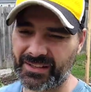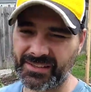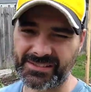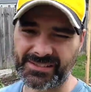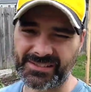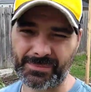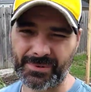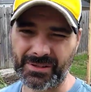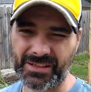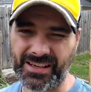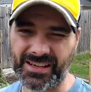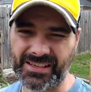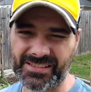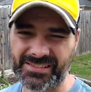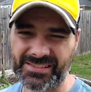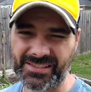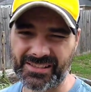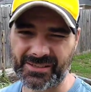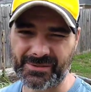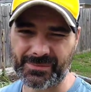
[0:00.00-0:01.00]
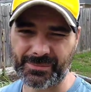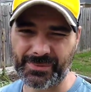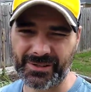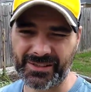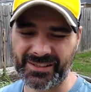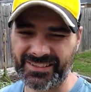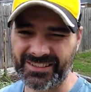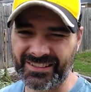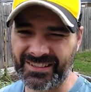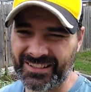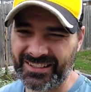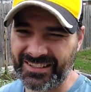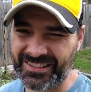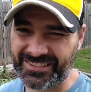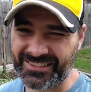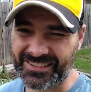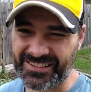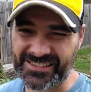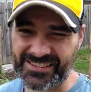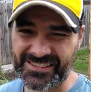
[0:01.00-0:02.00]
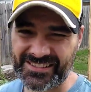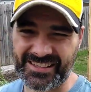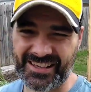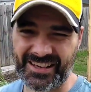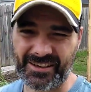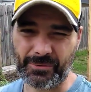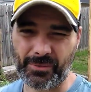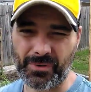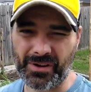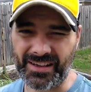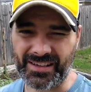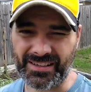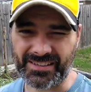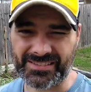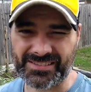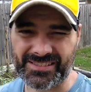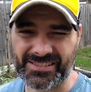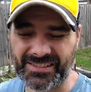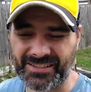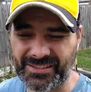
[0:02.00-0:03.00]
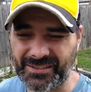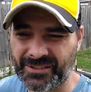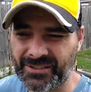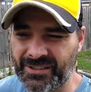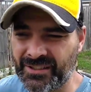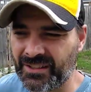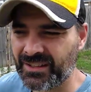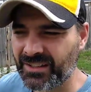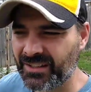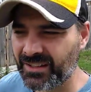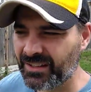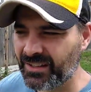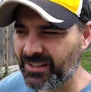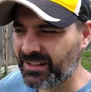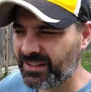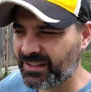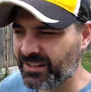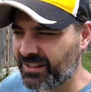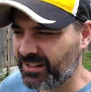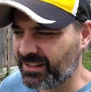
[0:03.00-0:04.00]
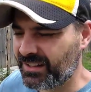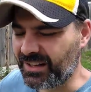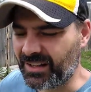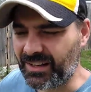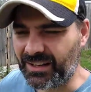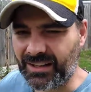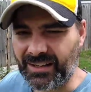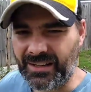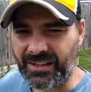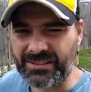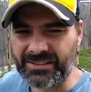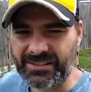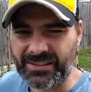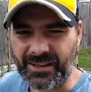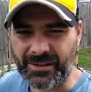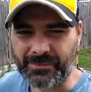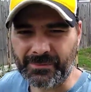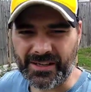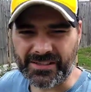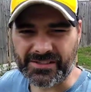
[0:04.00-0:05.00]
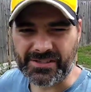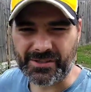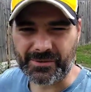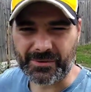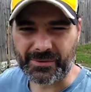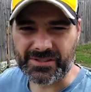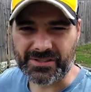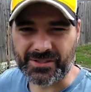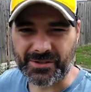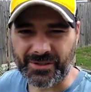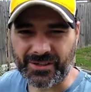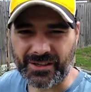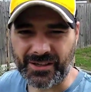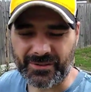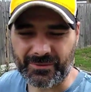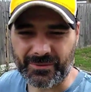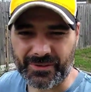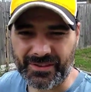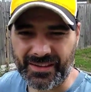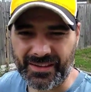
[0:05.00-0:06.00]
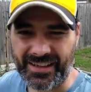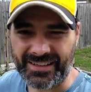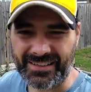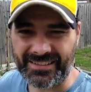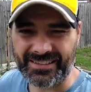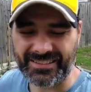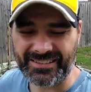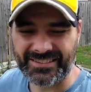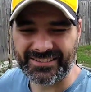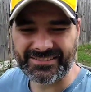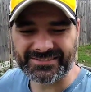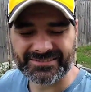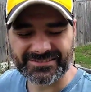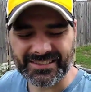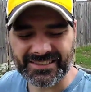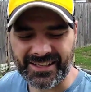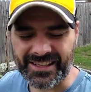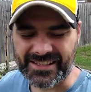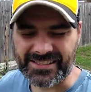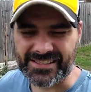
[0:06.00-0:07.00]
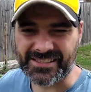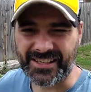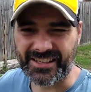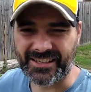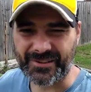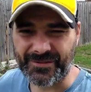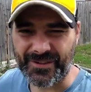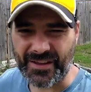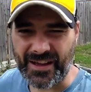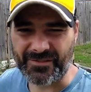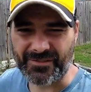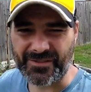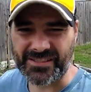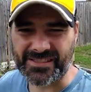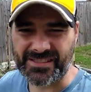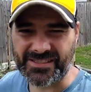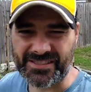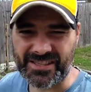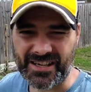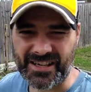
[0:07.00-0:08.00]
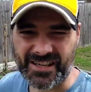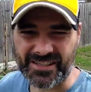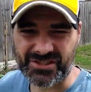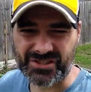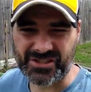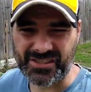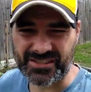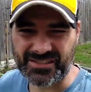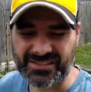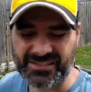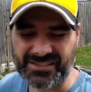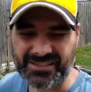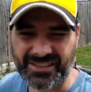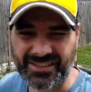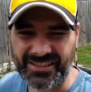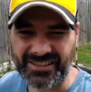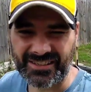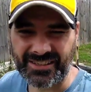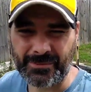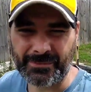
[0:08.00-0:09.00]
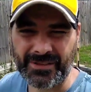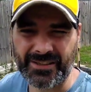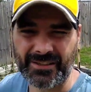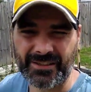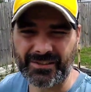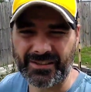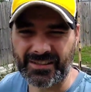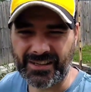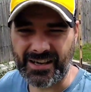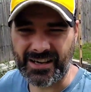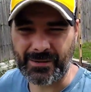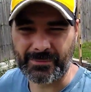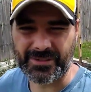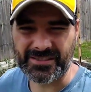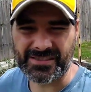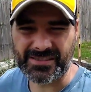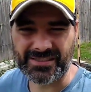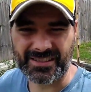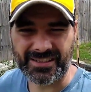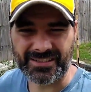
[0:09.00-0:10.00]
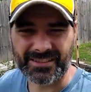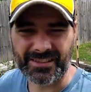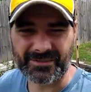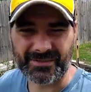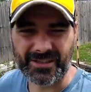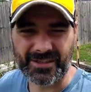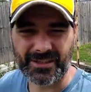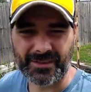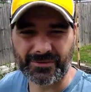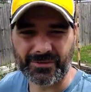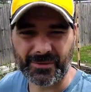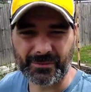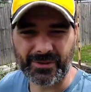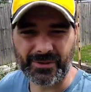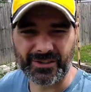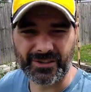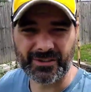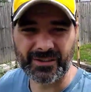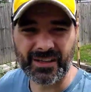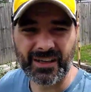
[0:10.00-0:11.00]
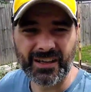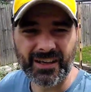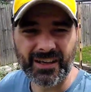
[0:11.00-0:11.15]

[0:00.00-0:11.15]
as the plastic, but they stay wet. So uh, I'm not sure what's going on with that. Like I said, if you have any suggestions, uh, let me know in the comments. I'd love to hear from you.